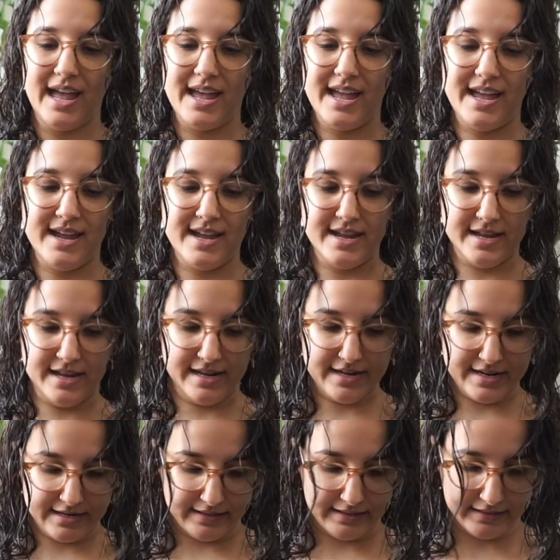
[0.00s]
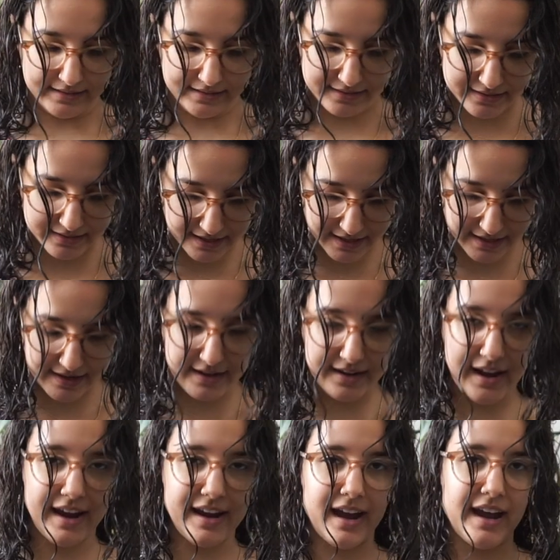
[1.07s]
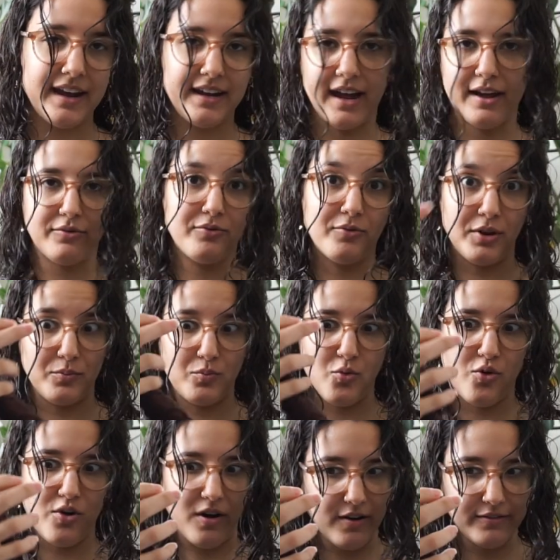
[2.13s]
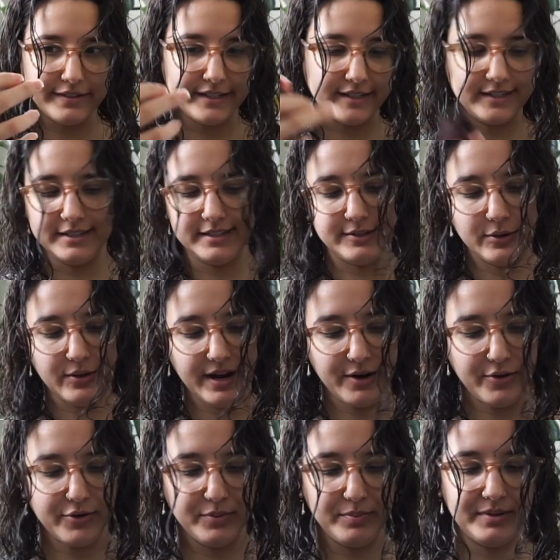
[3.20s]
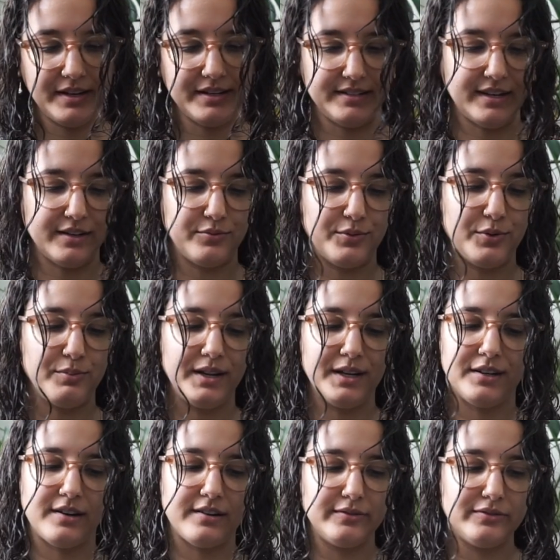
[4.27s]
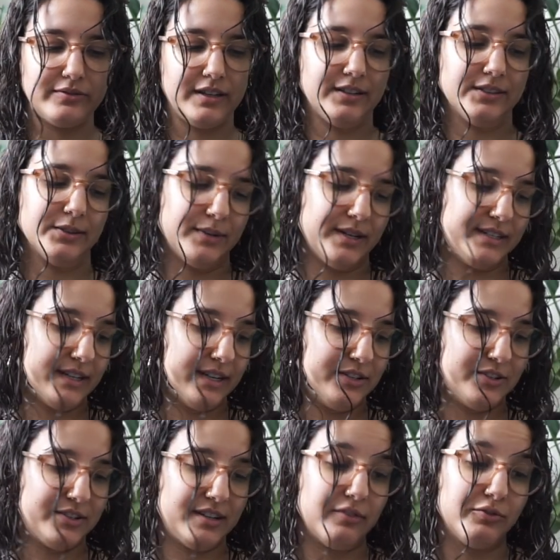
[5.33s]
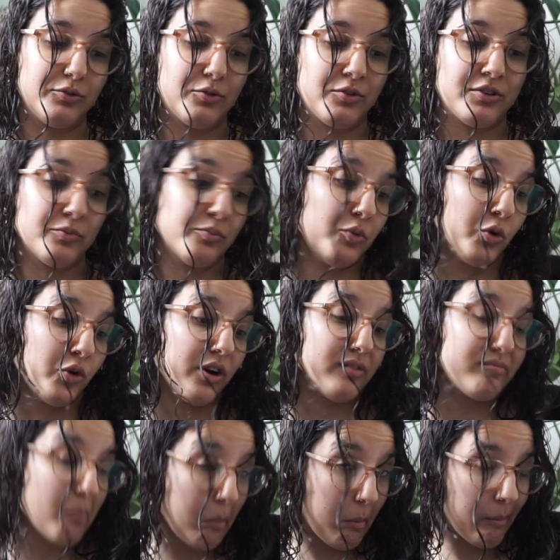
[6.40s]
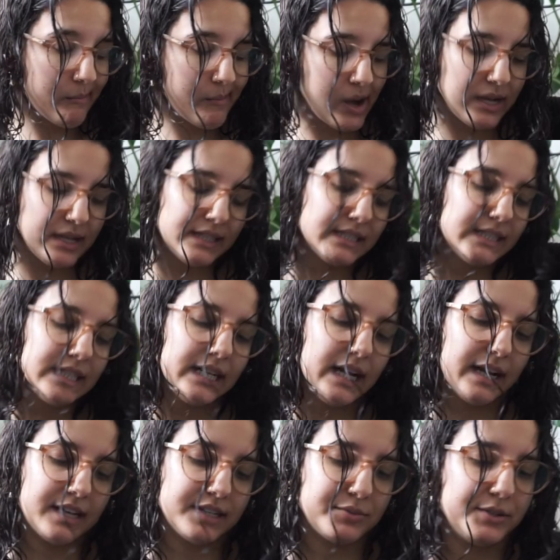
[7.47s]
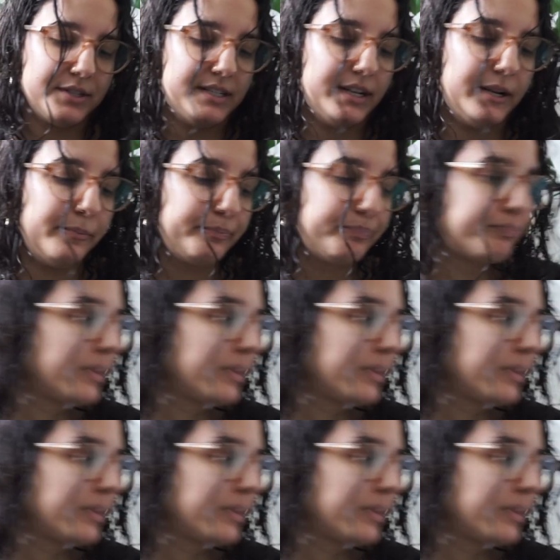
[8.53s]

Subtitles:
and like I have one more of this, so I hope that that will be enough, and otherwise I just have to order more. I guess we'll see.